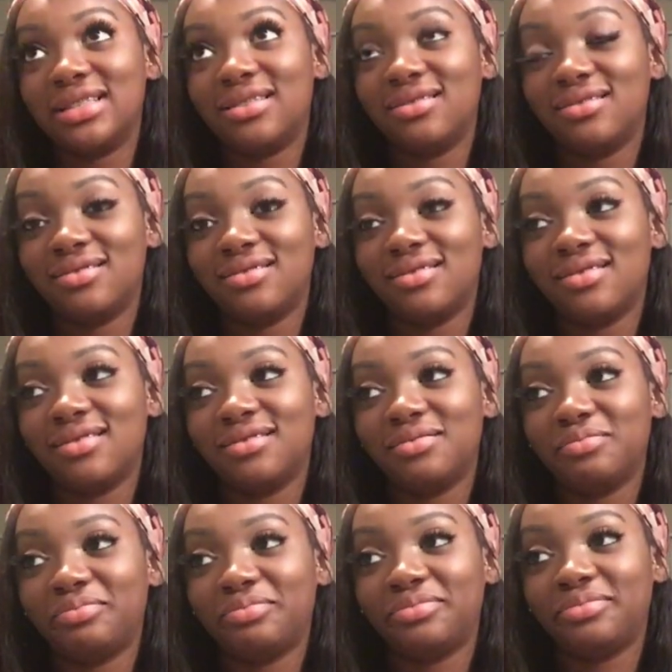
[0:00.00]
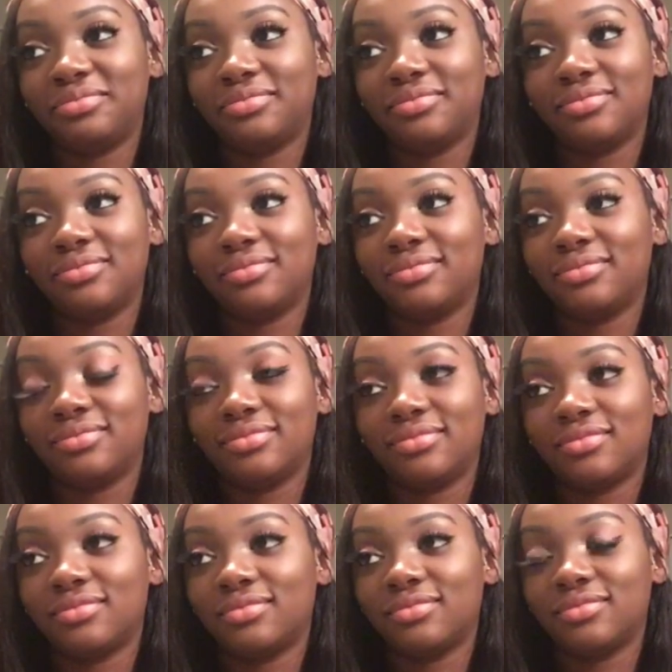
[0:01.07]

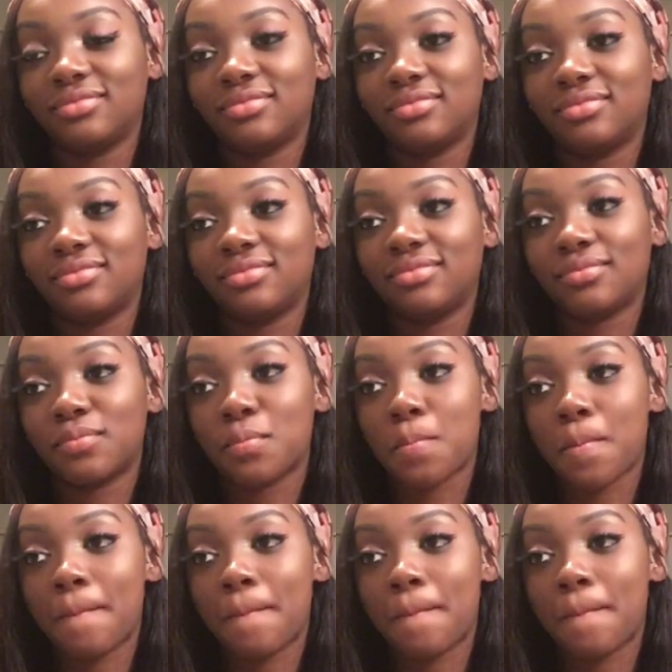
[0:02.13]
Nobody speaks.